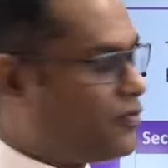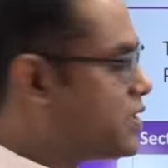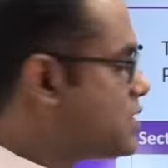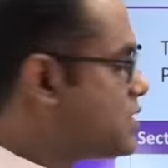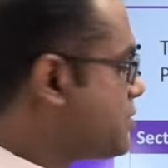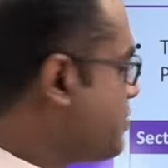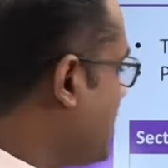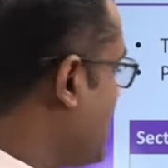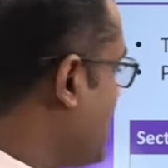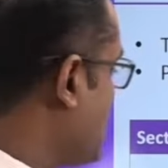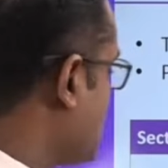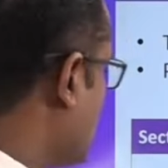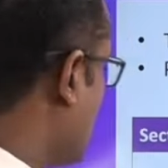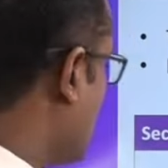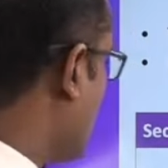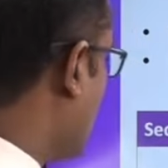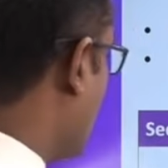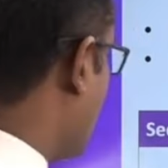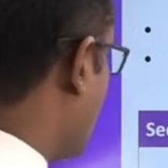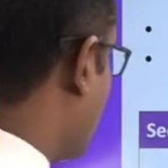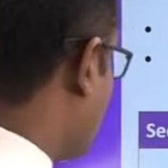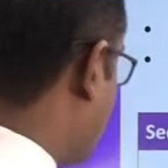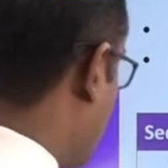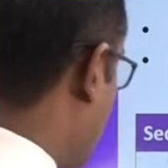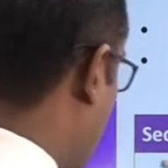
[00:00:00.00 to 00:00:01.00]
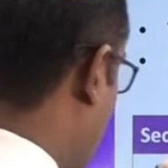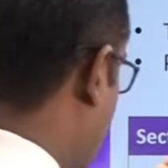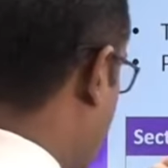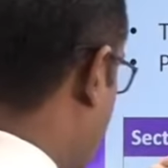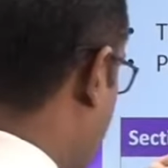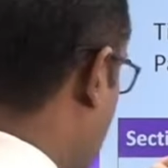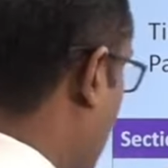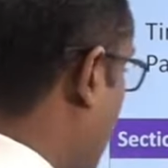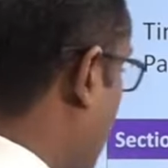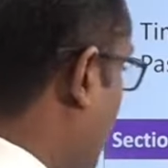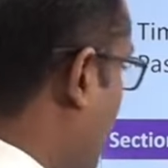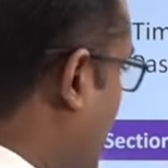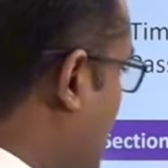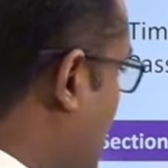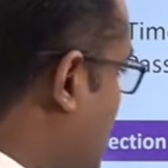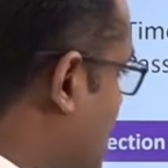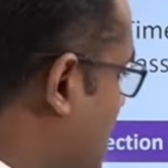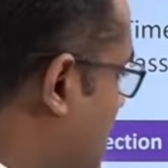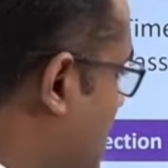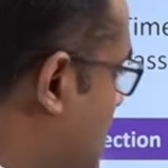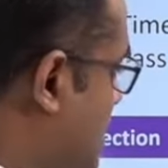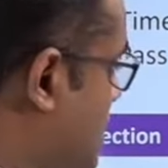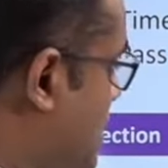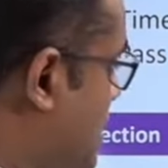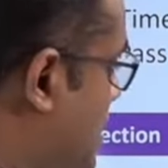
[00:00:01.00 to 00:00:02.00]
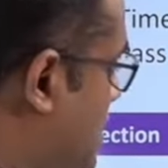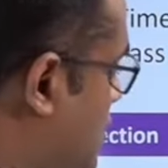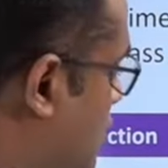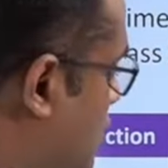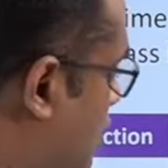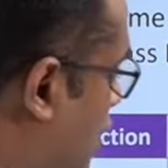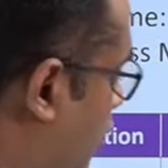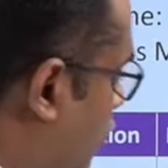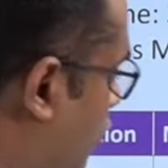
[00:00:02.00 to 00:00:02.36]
which means section 1 consists